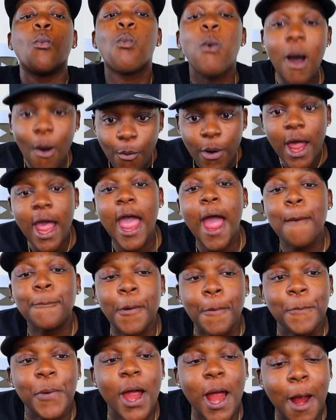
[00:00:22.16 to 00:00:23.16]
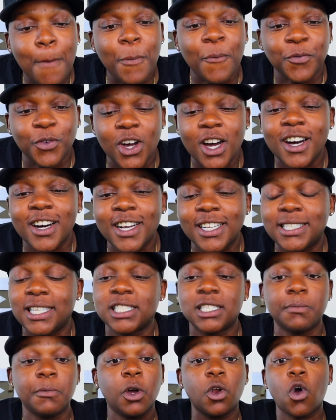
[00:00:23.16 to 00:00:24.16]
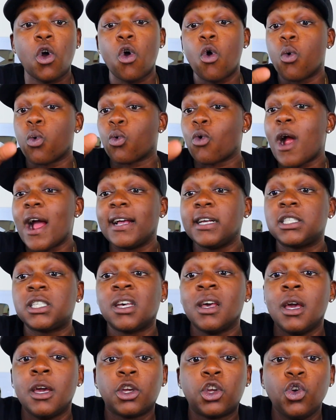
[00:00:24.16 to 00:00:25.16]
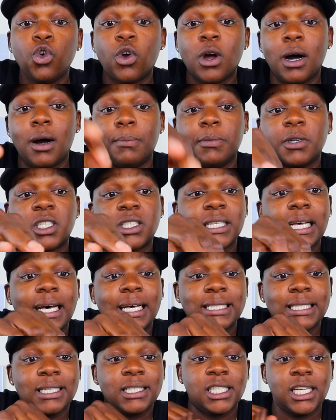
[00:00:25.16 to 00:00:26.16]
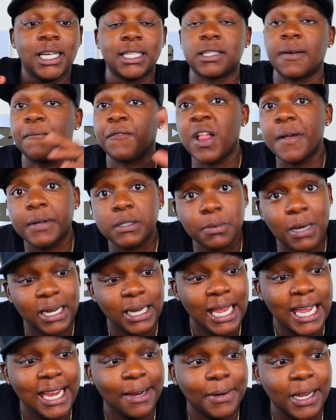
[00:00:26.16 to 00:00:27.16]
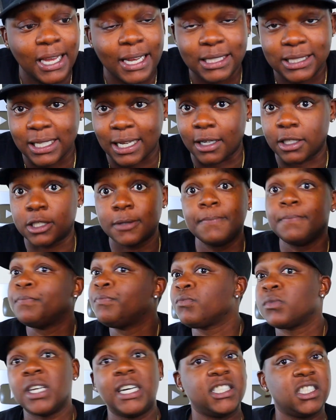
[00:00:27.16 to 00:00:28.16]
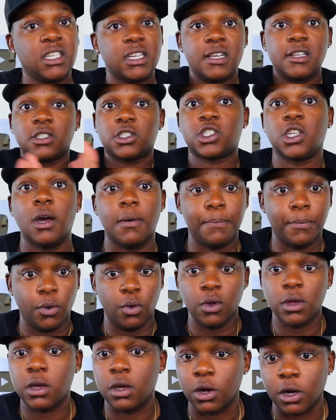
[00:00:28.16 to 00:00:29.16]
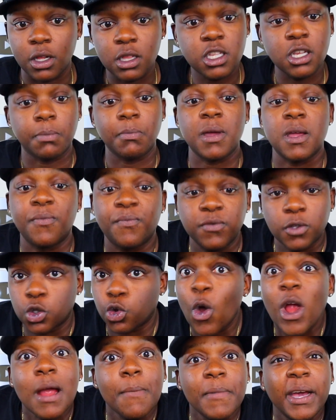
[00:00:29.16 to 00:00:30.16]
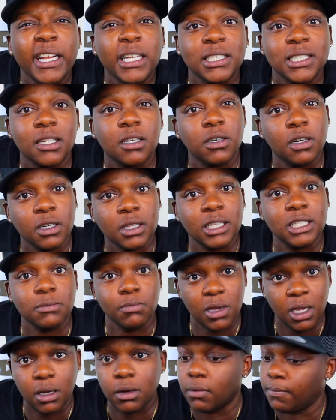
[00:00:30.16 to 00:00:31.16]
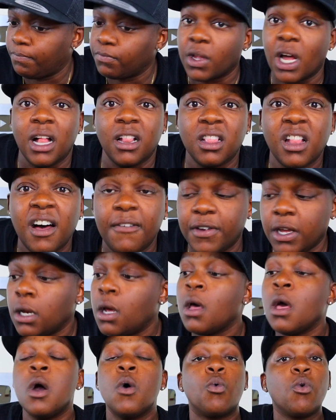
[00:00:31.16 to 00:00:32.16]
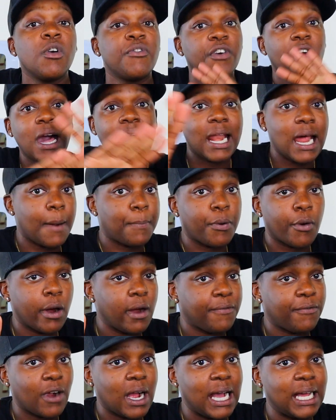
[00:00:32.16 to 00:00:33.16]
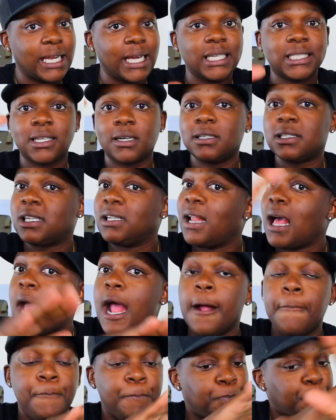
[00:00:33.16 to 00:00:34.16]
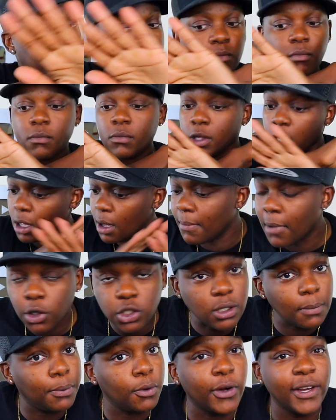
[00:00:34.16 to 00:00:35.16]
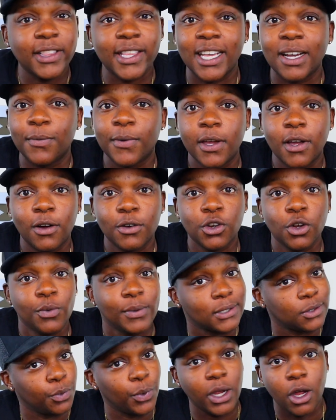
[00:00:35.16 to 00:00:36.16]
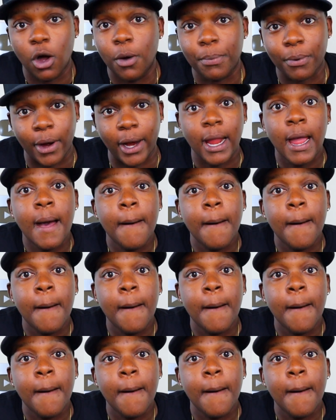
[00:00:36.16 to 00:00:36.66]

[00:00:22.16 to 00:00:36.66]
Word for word: What we have prepared for us is some good old rice, cucumber sausage, and some Flavors by Dame Dash sauce. That's it. Simple. It took me three minutes to cook this meal. I love it. We forgot our prayer Friday, so today... most important thing we're going to do is we're going to pray.